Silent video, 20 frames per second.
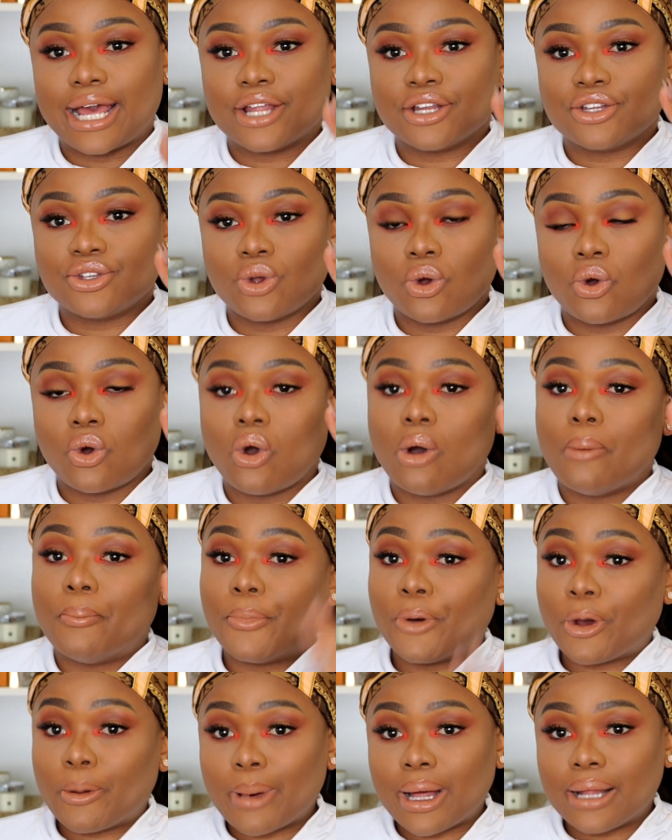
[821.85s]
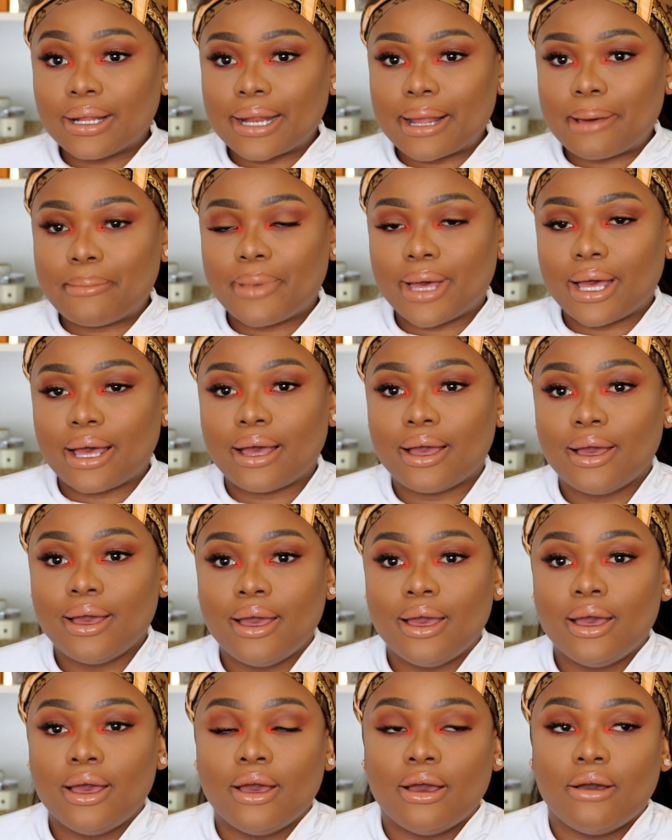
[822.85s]
and your mobile number
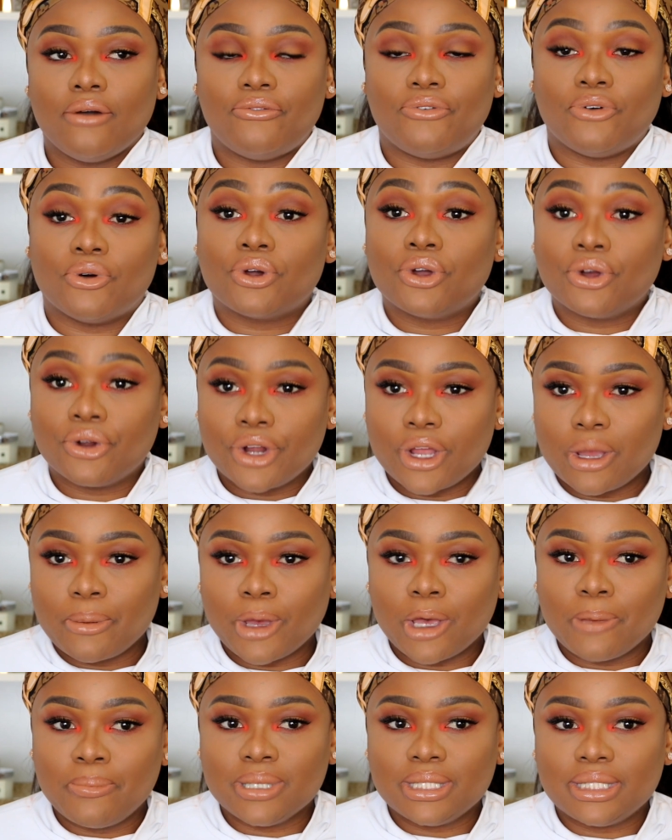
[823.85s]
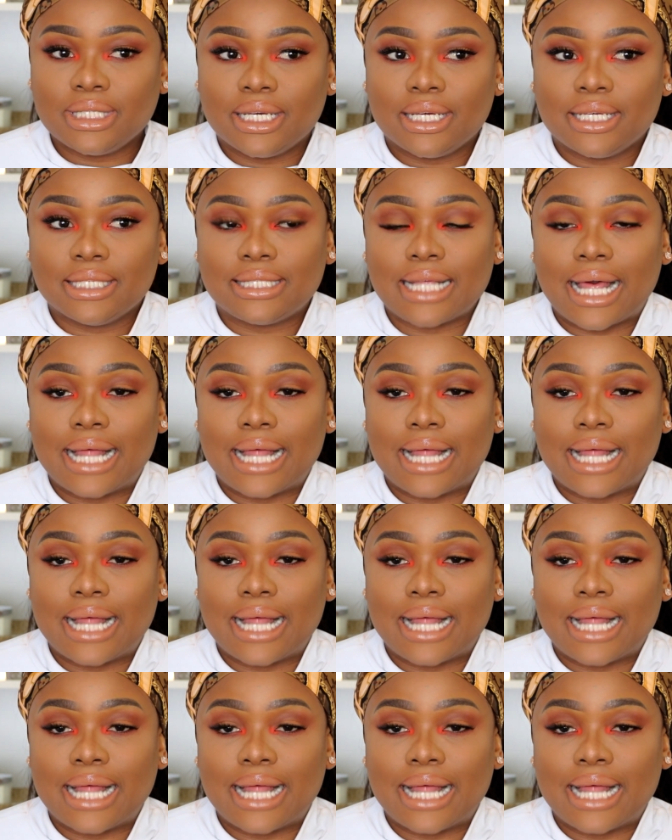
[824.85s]
for courier purposes.